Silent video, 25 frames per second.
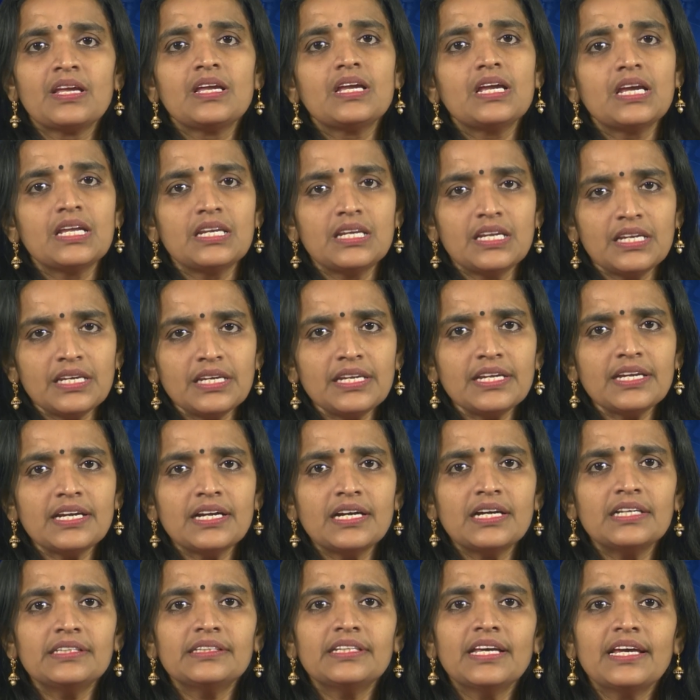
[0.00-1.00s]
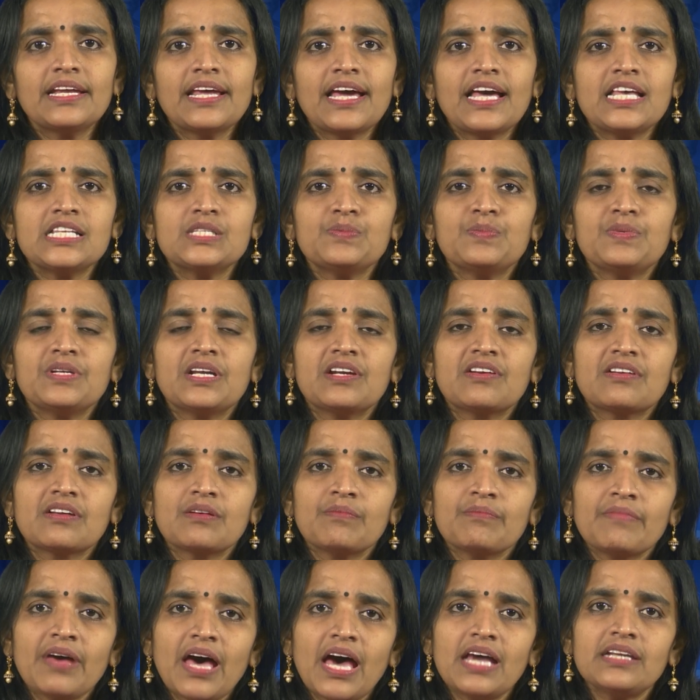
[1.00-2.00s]
In India, there has been a
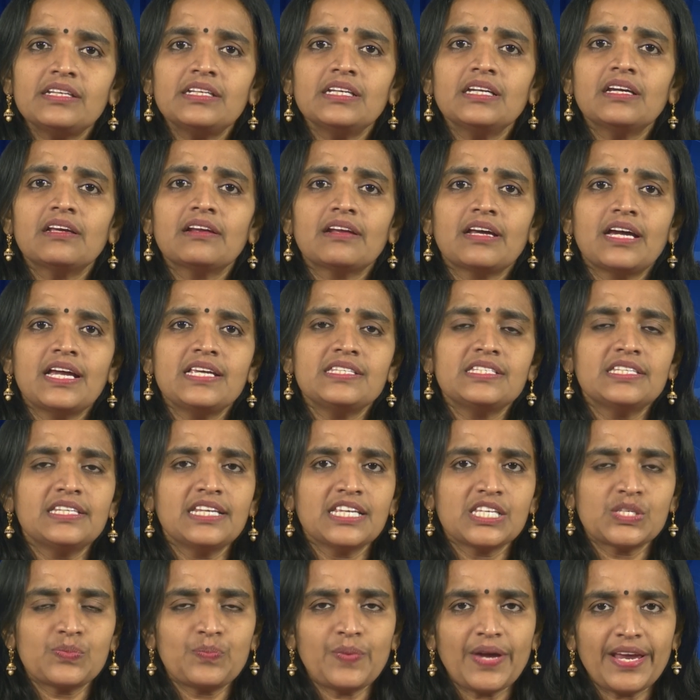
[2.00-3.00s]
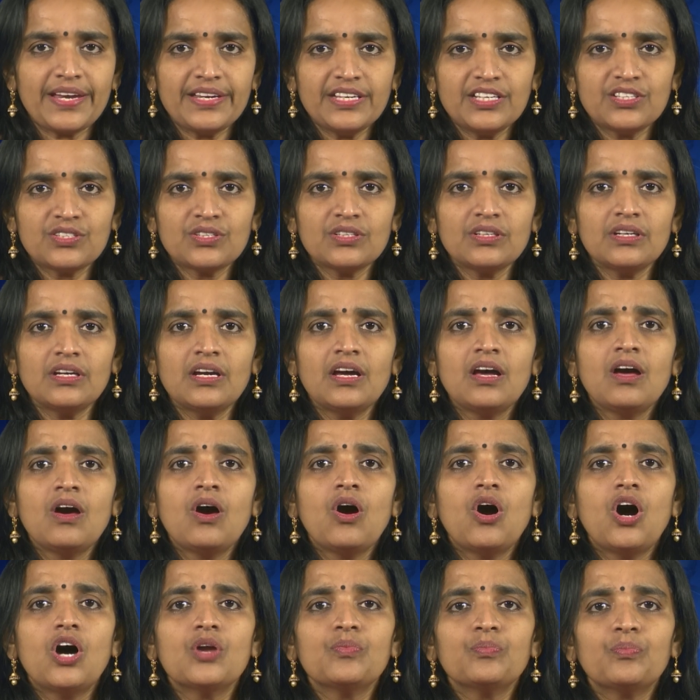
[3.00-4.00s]
dramatic rise in expenditure
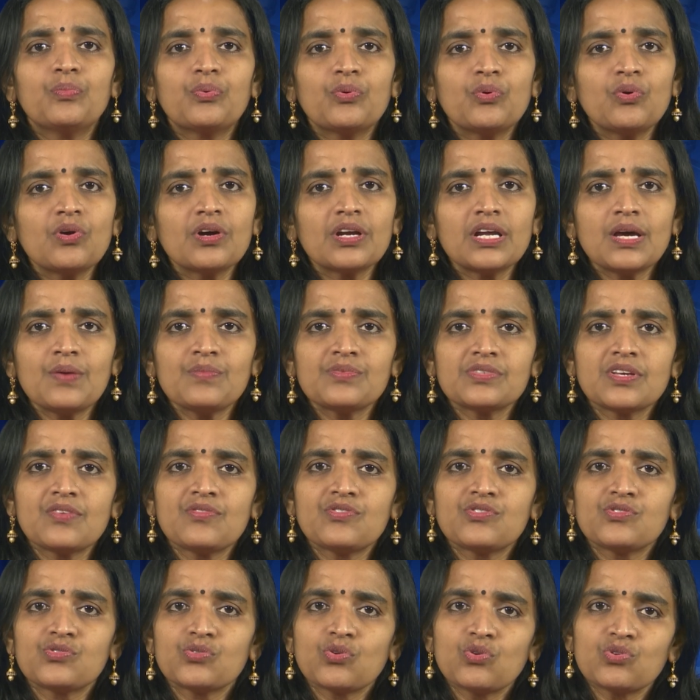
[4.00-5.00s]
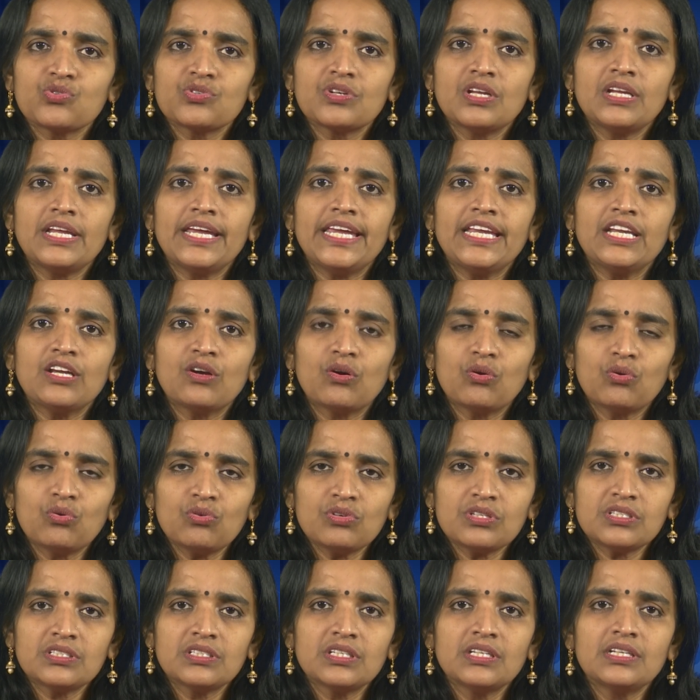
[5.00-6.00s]
on programs of social
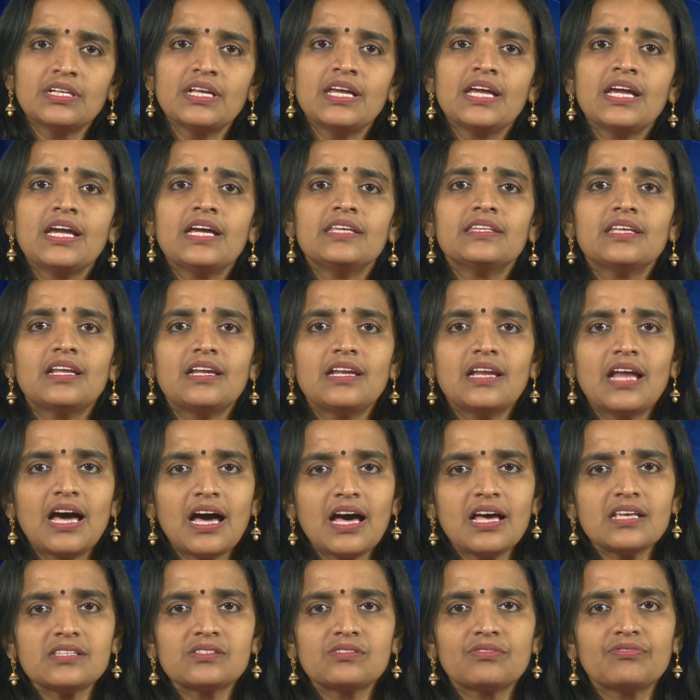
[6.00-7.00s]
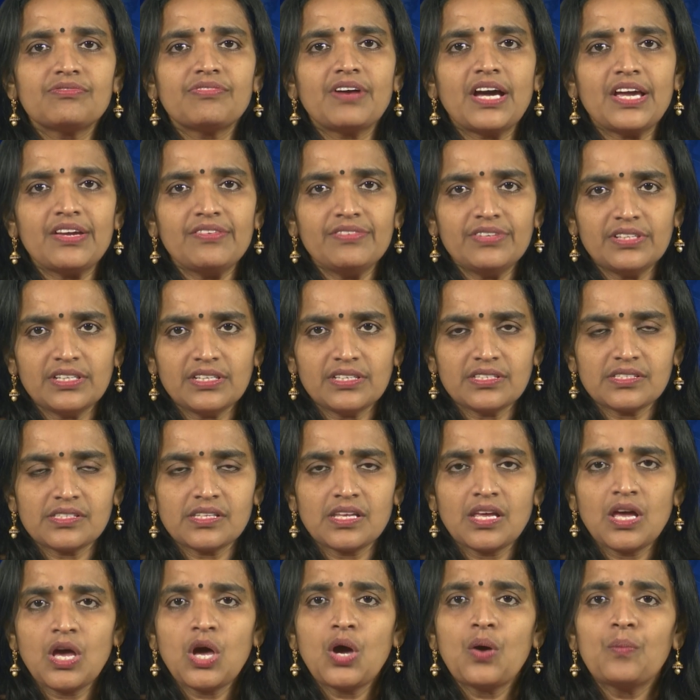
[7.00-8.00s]
inclusion in the last 5 years,
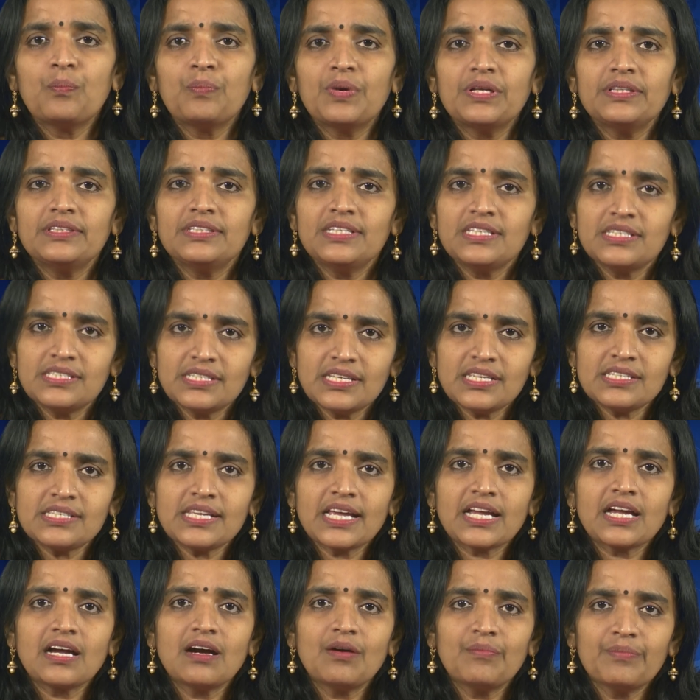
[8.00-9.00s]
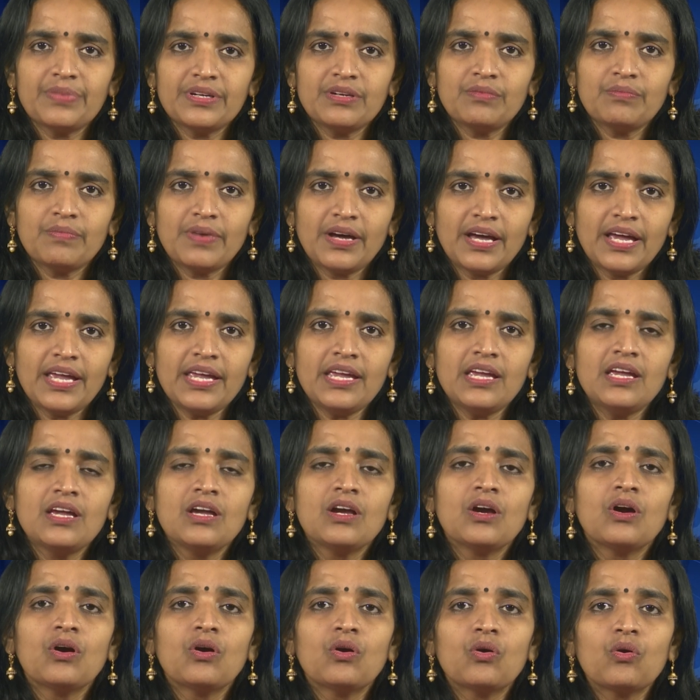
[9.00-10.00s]
but this is accompanied by
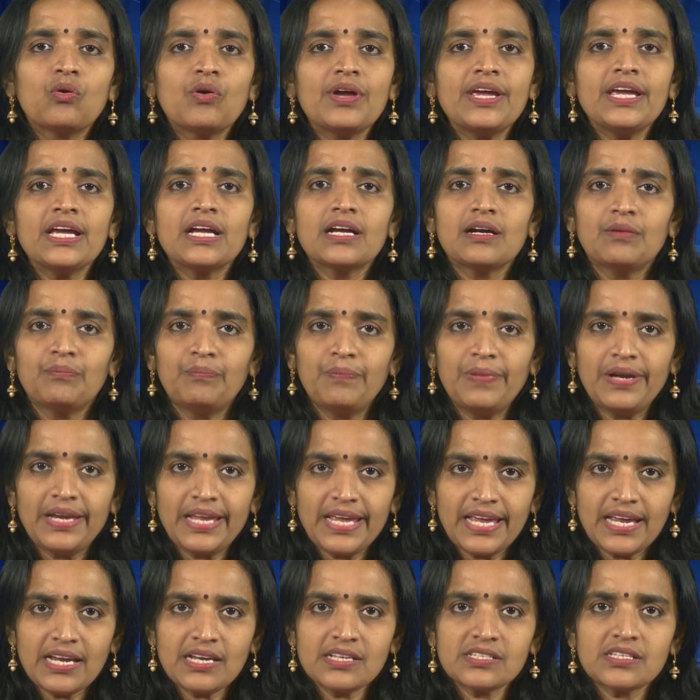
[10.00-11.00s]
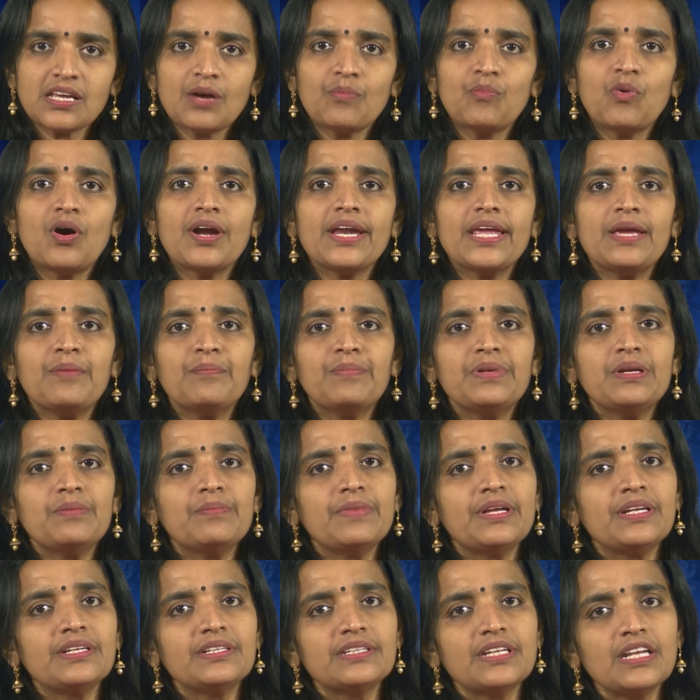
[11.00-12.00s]
growing complaints about
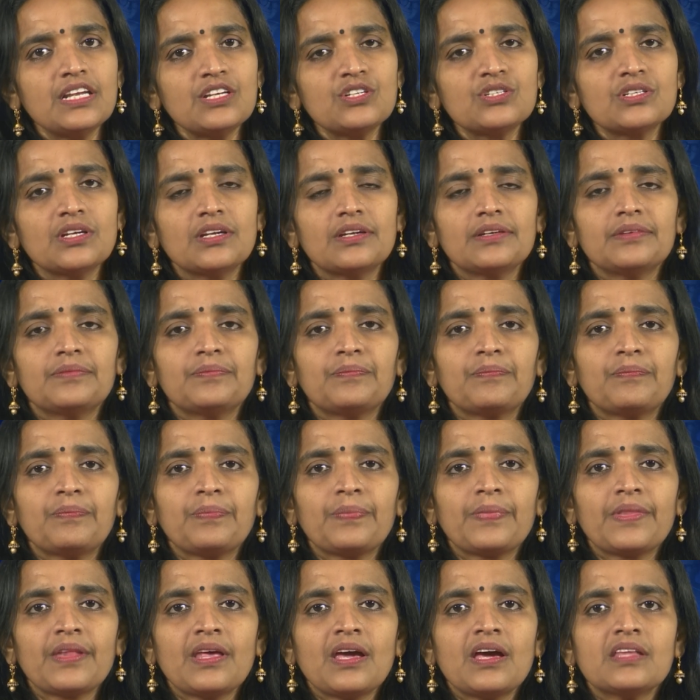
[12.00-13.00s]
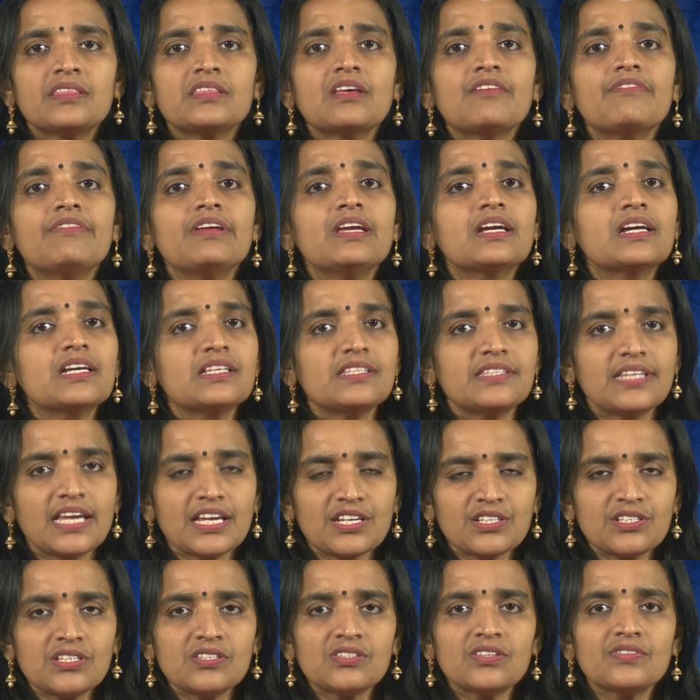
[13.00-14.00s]
implementation. The weaker
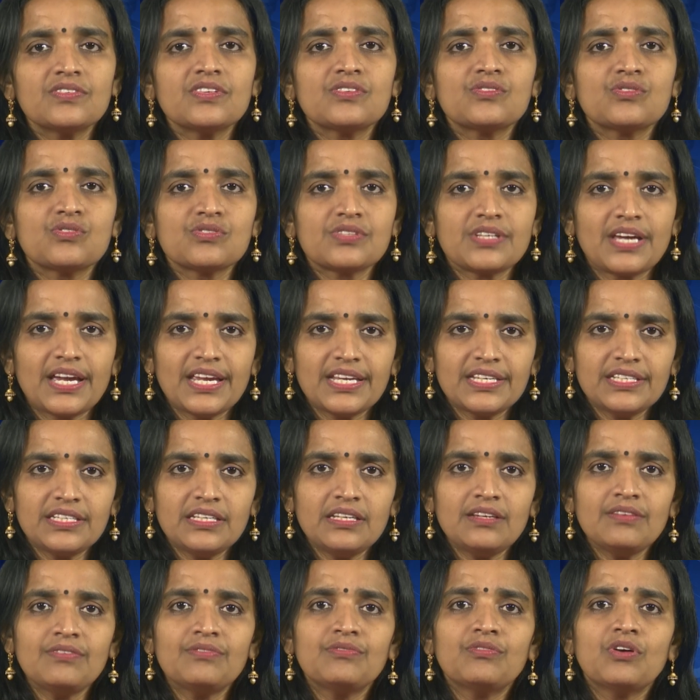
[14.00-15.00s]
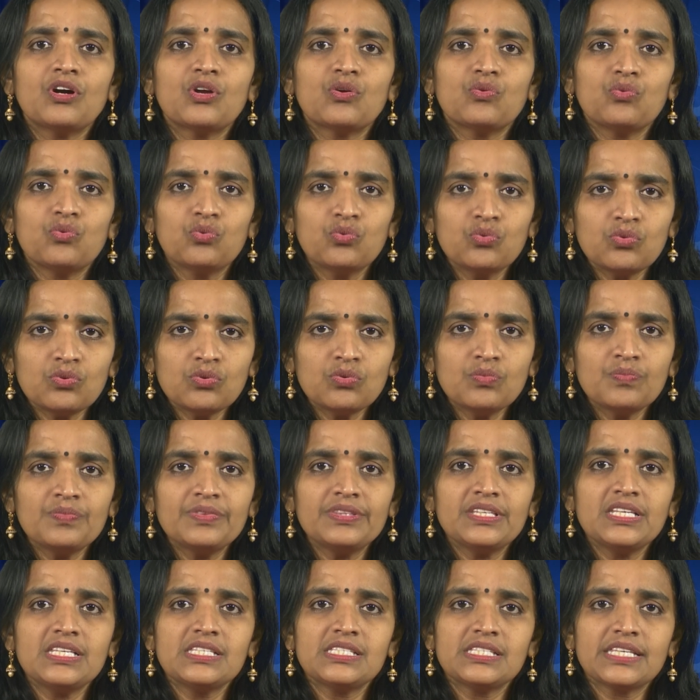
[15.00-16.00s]
sections of the society for whom
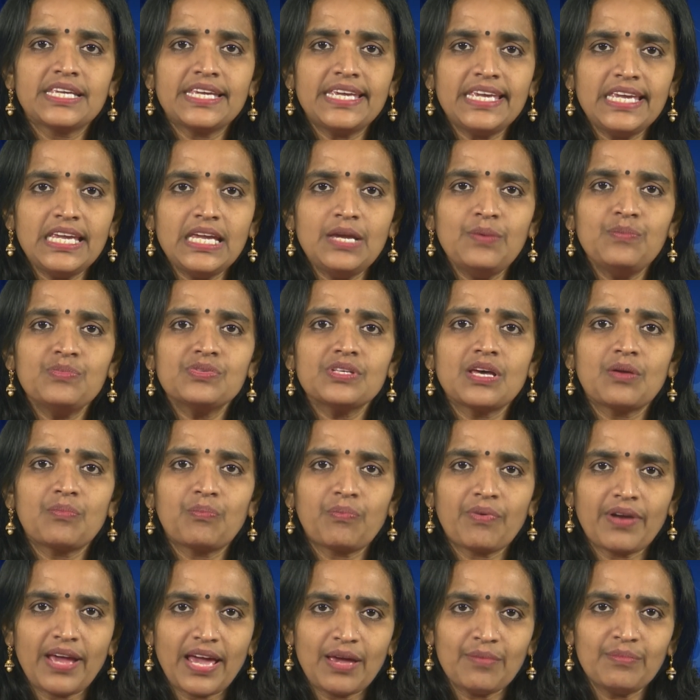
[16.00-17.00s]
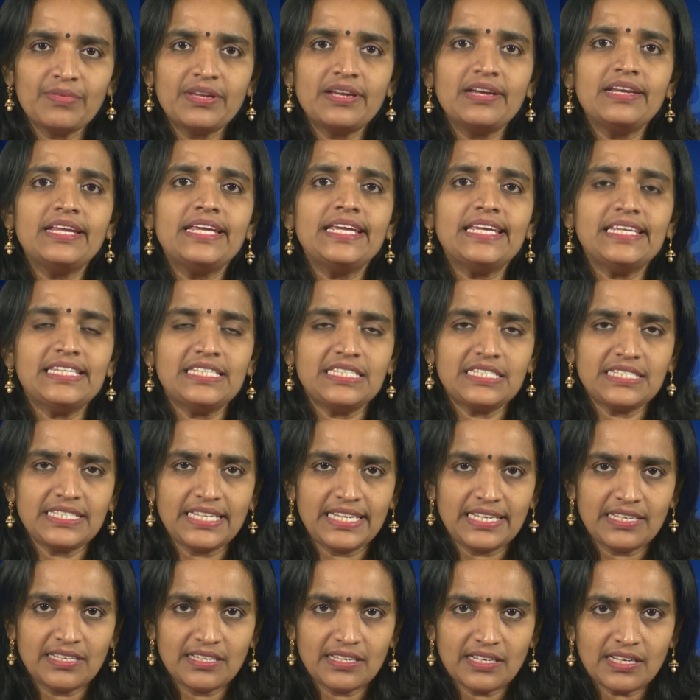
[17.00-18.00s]
these schemes are primarily
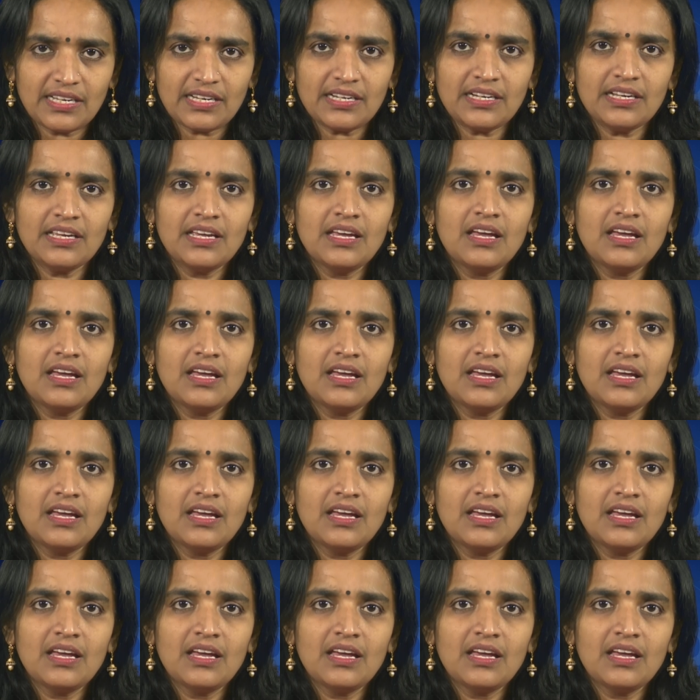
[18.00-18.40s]
intended